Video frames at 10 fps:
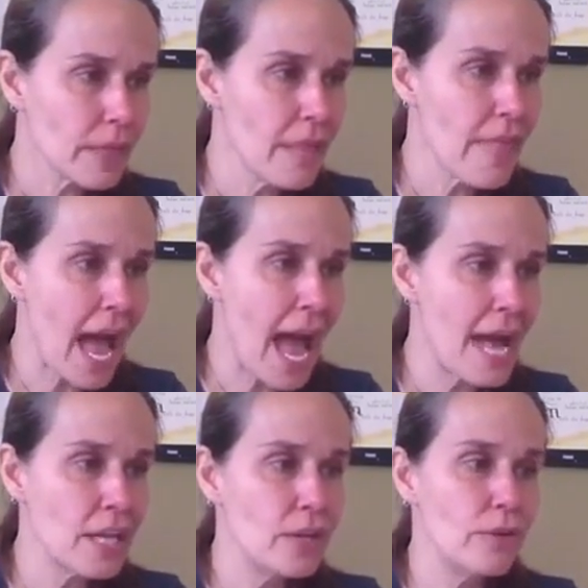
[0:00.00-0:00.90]

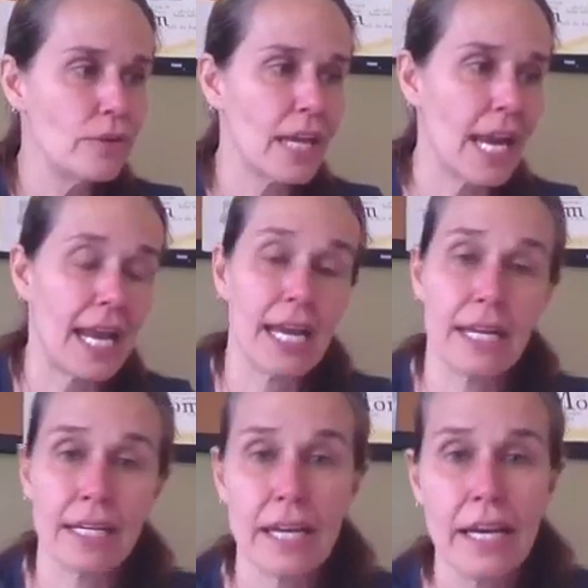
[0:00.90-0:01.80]
that you
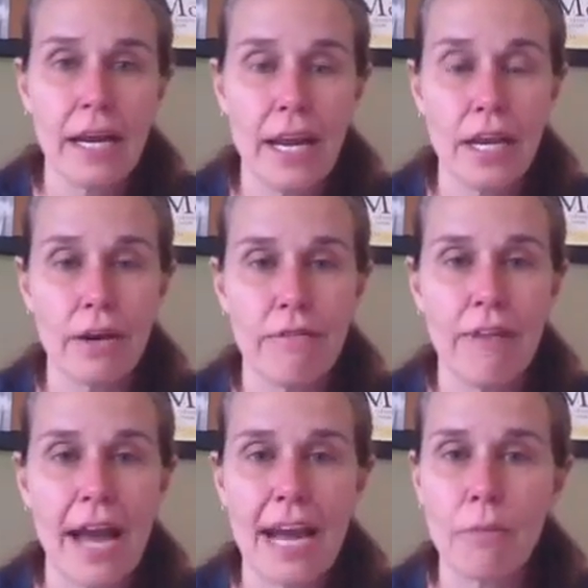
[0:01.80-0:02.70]
can,
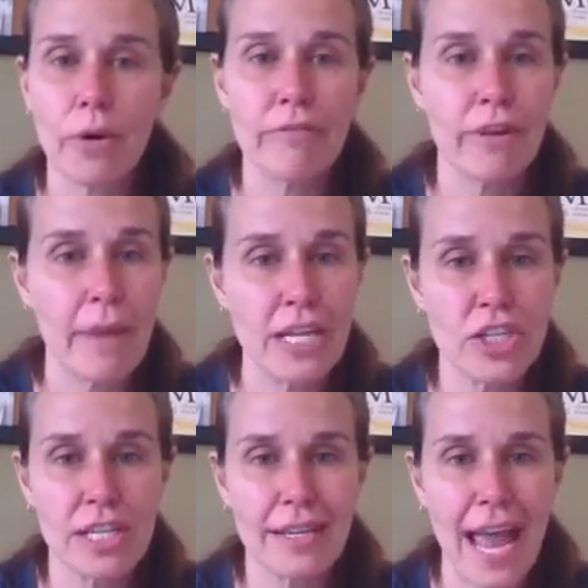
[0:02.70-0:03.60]
find out more
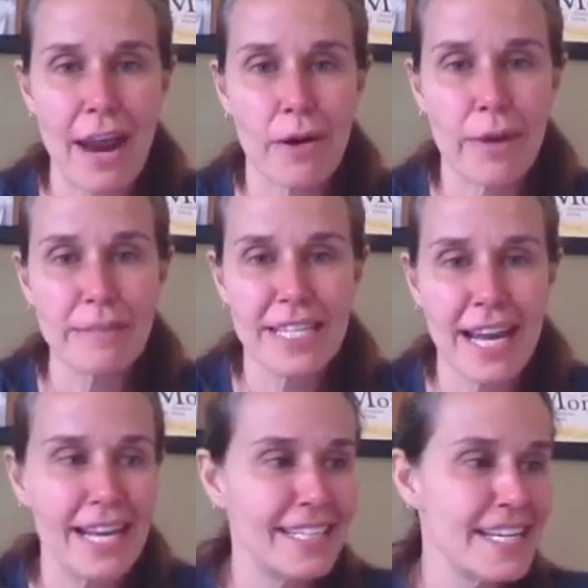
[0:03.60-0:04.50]
information at our
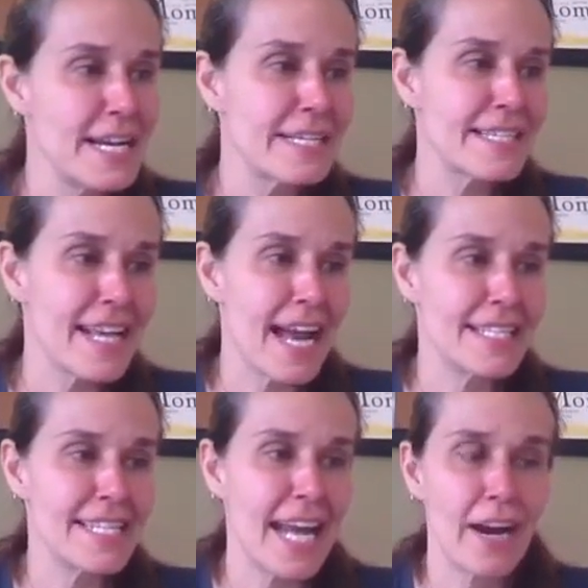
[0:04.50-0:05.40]
website,
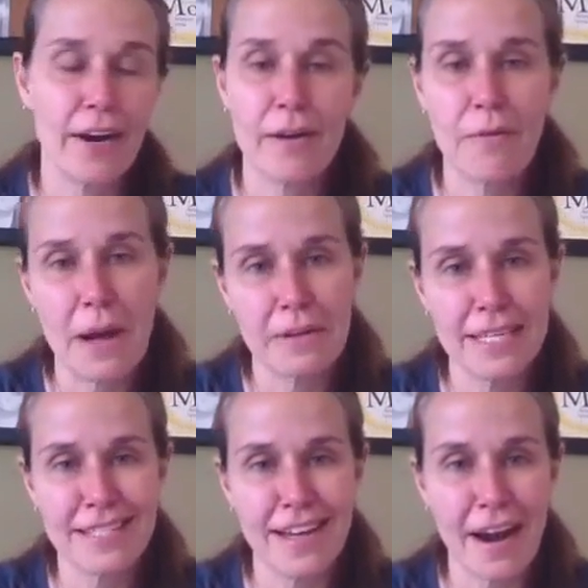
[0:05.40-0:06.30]

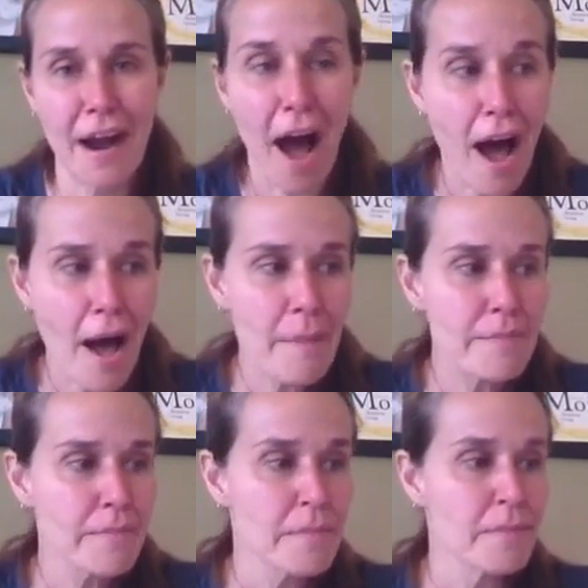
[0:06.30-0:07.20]
skyterrawellness.com.